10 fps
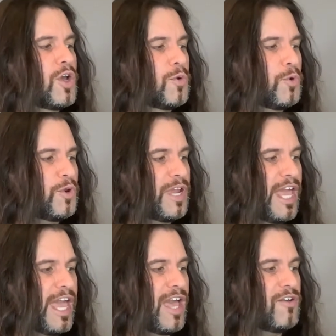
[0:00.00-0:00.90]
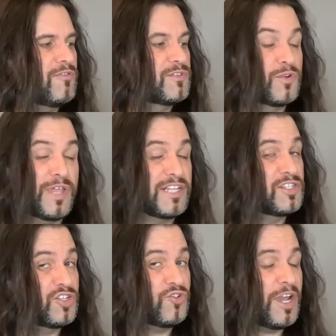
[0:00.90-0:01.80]
we're going to have, so that's
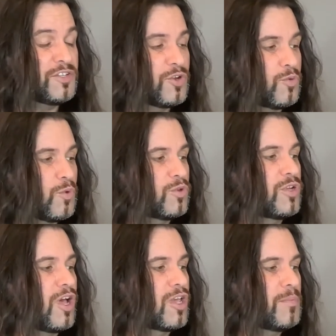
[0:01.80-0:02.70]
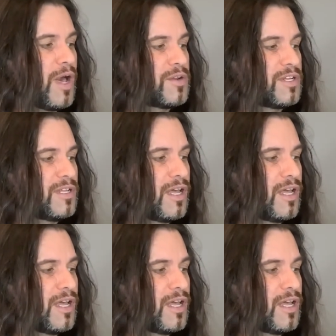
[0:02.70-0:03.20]
the tritone, we'll talk about it